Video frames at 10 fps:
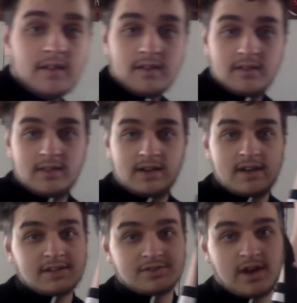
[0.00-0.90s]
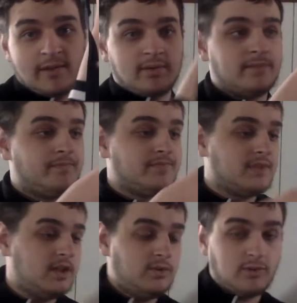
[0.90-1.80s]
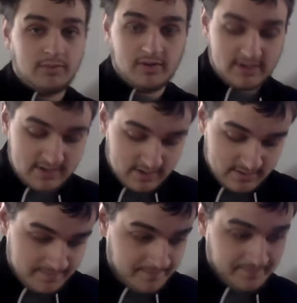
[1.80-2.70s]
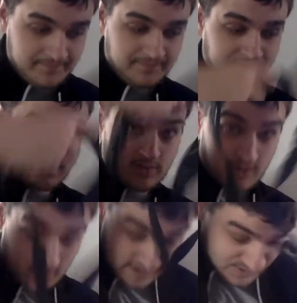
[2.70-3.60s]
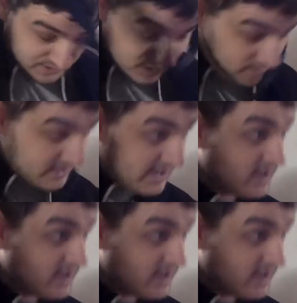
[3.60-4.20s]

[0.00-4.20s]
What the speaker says: the neck strap, you will put it around your neck,